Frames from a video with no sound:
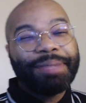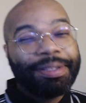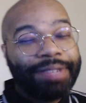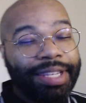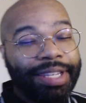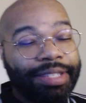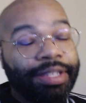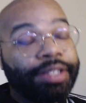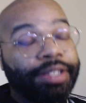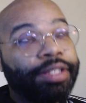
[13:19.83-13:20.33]

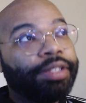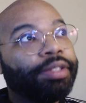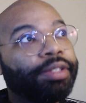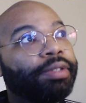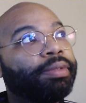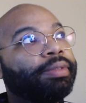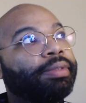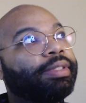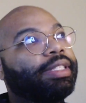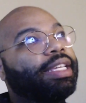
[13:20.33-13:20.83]
season
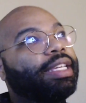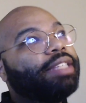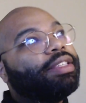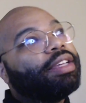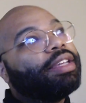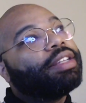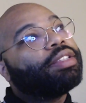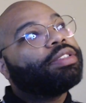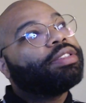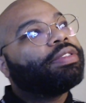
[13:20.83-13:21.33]
2, these
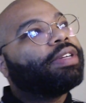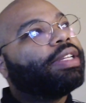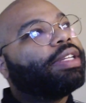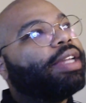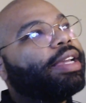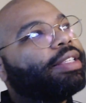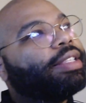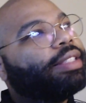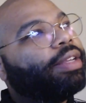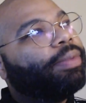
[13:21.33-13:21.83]
are the
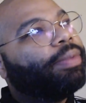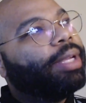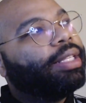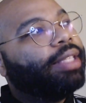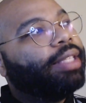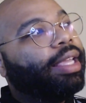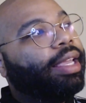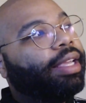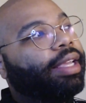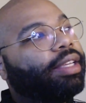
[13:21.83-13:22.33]
storylines that we
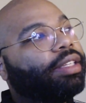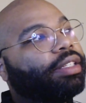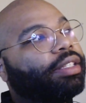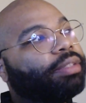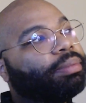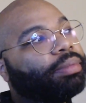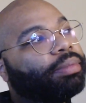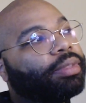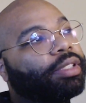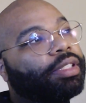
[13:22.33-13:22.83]
think
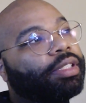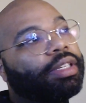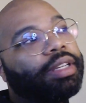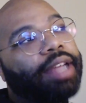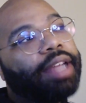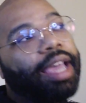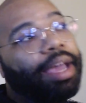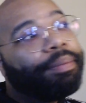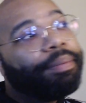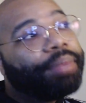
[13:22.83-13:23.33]
could
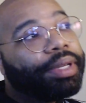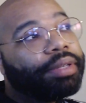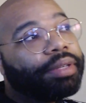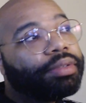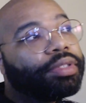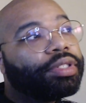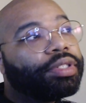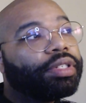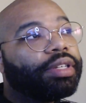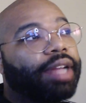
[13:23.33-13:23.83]

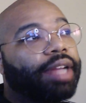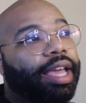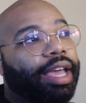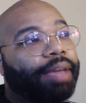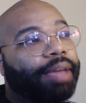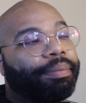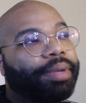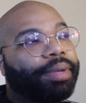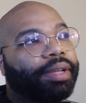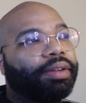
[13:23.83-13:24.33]
happen, should
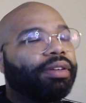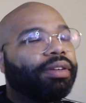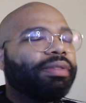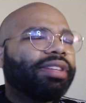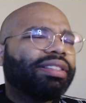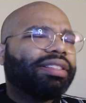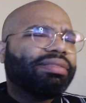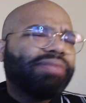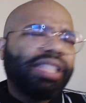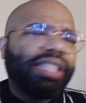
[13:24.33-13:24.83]
happen, or
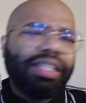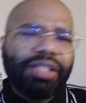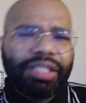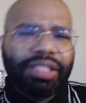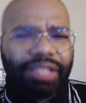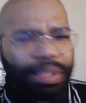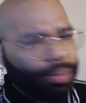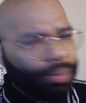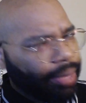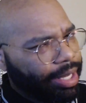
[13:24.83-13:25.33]
in
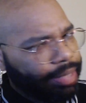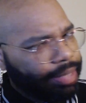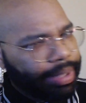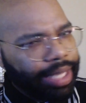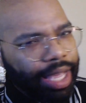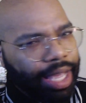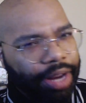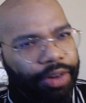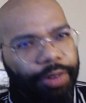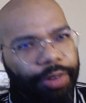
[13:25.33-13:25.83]
some ways we
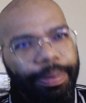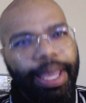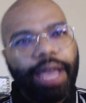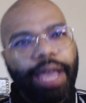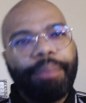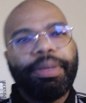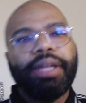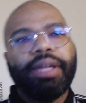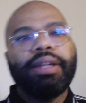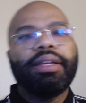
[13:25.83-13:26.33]
kind of hope
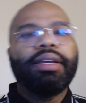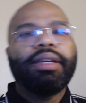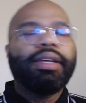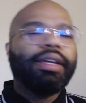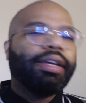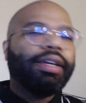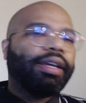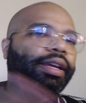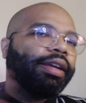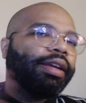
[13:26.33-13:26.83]
happen.
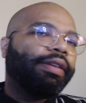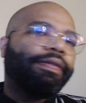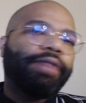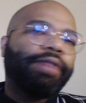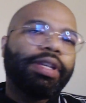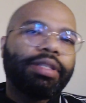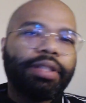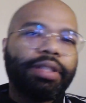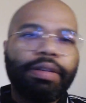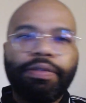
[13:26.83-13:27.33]
And
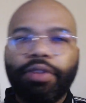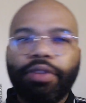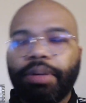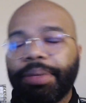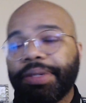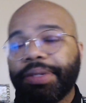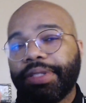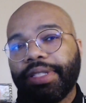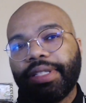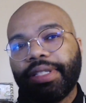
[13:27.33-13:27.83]
first and
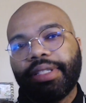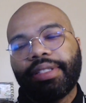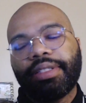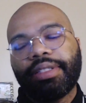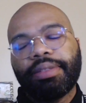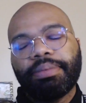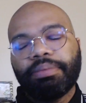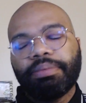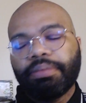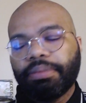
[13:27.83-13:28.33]
foremost
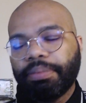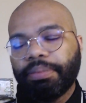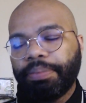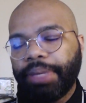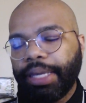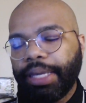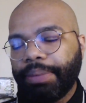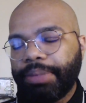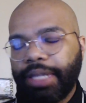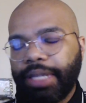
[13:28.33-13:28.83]
is
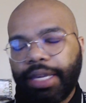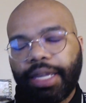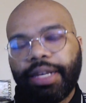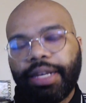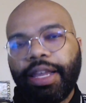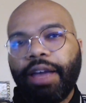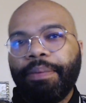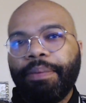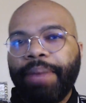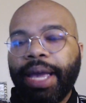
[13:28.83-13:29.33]
Pip taking
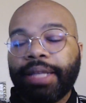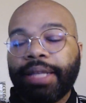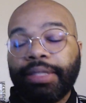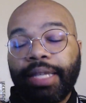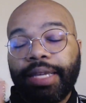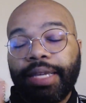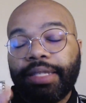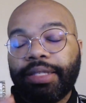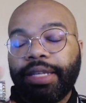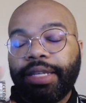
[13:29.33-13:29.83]
down Max
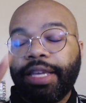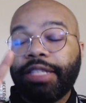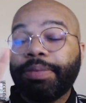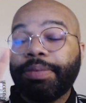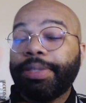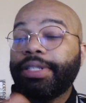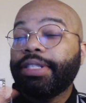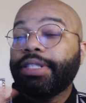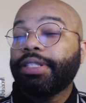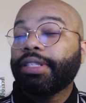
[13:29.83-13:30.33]
Hastings,
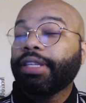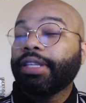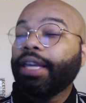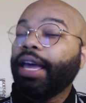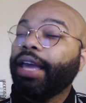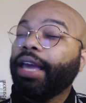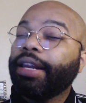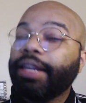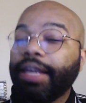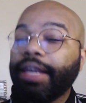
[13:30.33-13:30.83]
which is
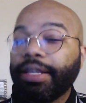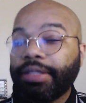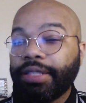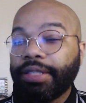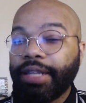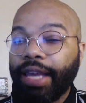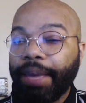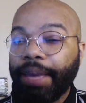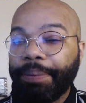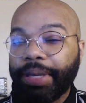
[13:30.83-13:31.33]
kind of hinted
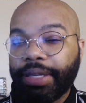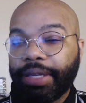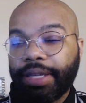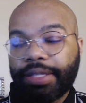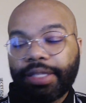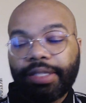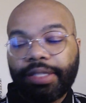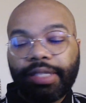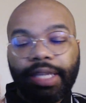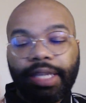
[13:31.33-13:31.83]
at because
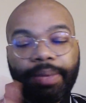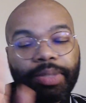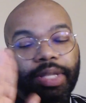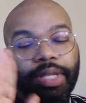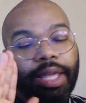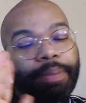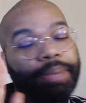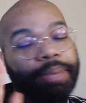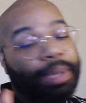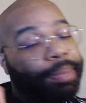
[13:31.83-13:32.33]
it seems
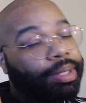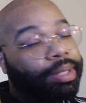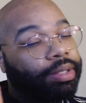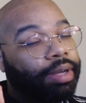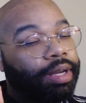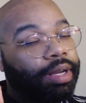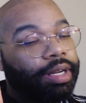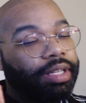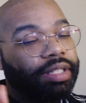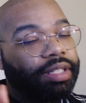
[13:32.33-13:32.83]
like Pip is
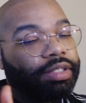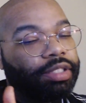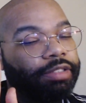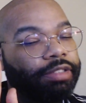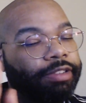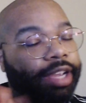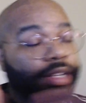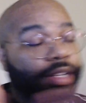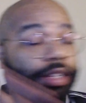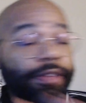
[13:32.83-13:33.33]
going to
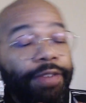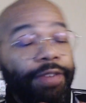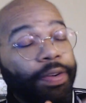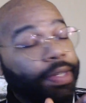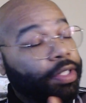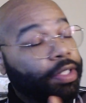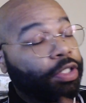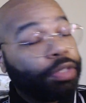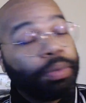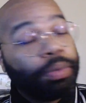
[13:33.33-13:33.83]
direct her
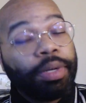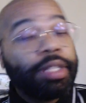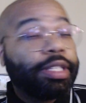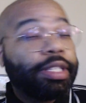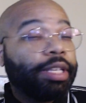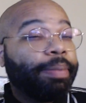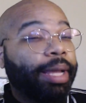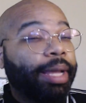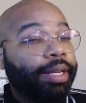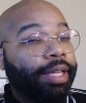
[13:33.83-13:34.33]
focus towards
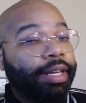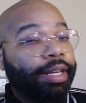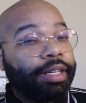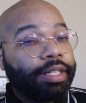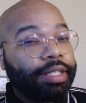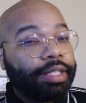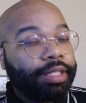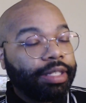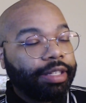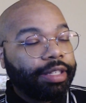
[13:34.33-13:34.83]
him at the end of
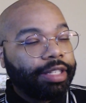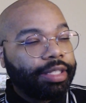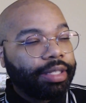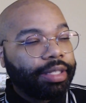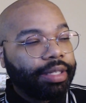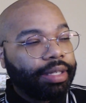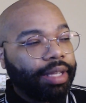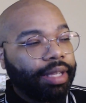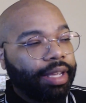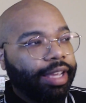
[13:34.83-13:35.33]
the
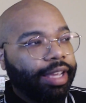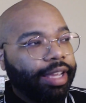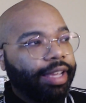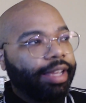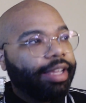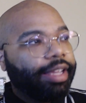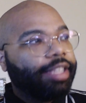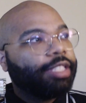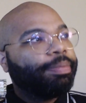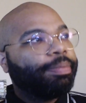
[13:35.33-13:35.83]
season,
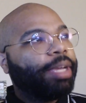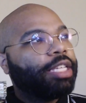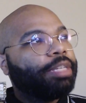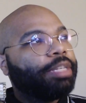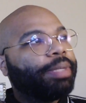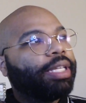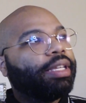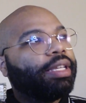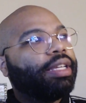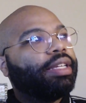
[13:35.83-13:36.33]

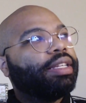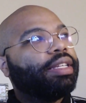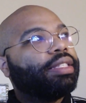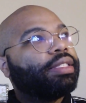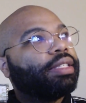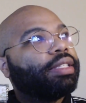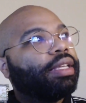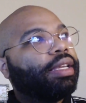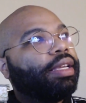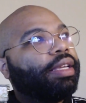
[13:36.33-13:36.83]
especially
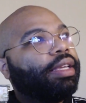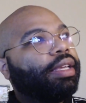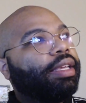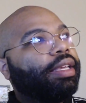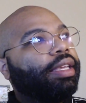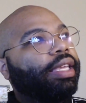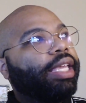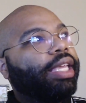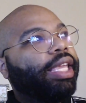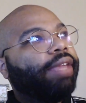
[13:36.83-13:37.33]
because
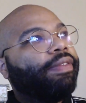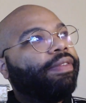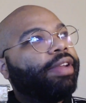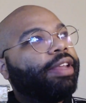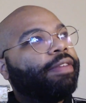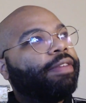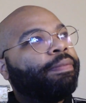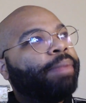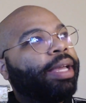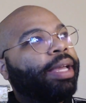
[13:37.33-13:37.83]
even
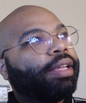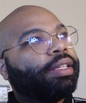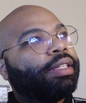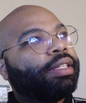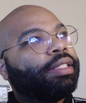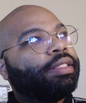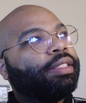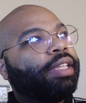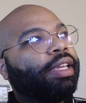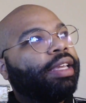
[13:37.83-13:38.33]
if Becca
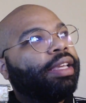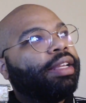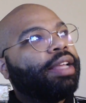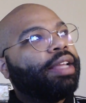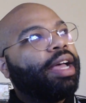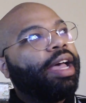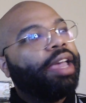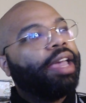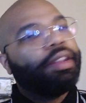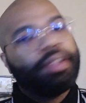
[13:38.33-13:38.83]
did
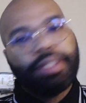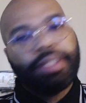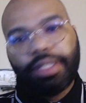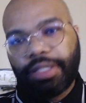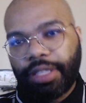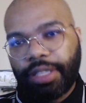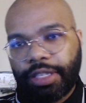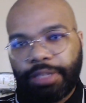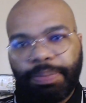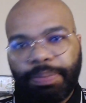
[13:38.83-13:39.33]
hide her
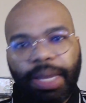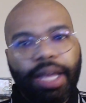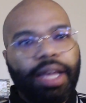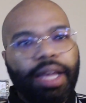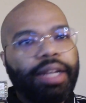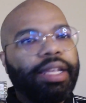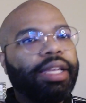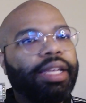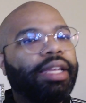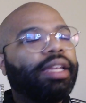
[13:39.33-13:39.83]
sister's
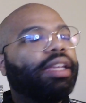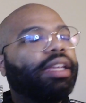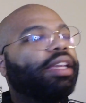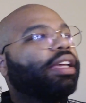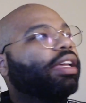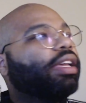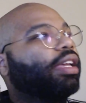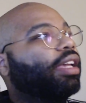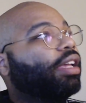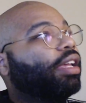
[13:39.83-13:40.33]
body
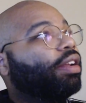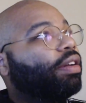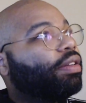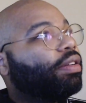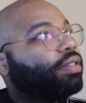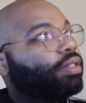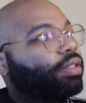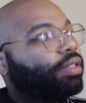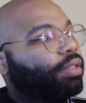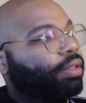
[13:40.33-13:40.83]
and
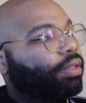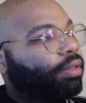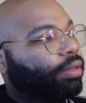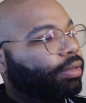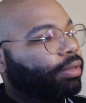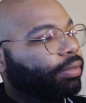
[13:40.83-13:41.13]
also